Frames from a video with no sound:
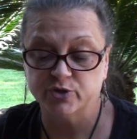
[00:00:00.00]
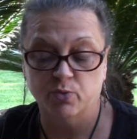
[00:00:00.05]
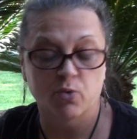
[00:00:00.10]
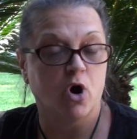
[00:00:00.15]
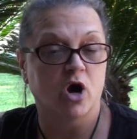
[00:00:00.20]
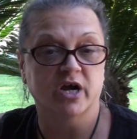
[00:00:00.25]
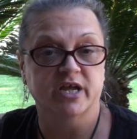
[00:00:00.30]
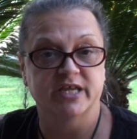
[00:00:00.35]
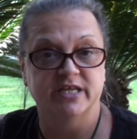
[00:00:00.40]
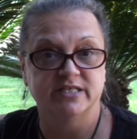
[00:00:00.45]

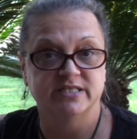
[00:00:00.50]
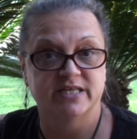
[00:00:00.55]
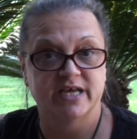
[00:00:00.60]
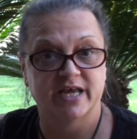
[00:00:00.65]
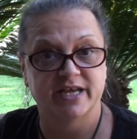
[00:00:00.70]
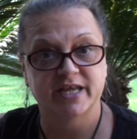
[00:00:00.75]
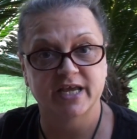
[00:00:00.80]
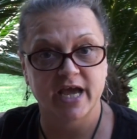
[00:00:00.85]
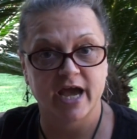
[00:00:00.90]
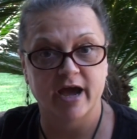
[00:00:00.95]
Walking
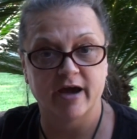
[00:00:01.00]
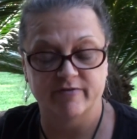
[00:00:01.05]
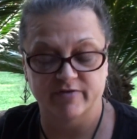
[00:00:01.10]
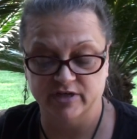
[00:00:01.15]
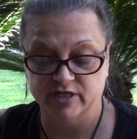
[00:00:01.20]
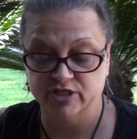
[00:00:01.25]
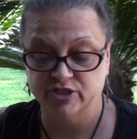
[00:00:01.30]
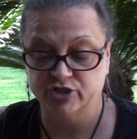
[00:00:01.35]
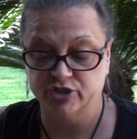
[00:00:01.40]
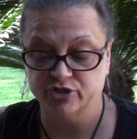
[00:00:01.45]
Dead
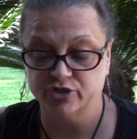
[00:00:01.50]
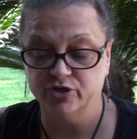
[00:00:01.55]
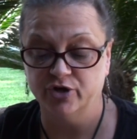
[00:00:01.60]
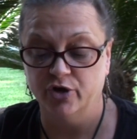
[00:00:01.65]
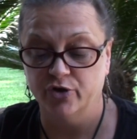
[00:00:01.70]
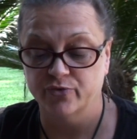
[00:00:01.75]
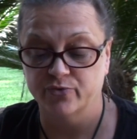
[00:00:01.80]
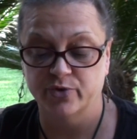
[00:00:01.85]
character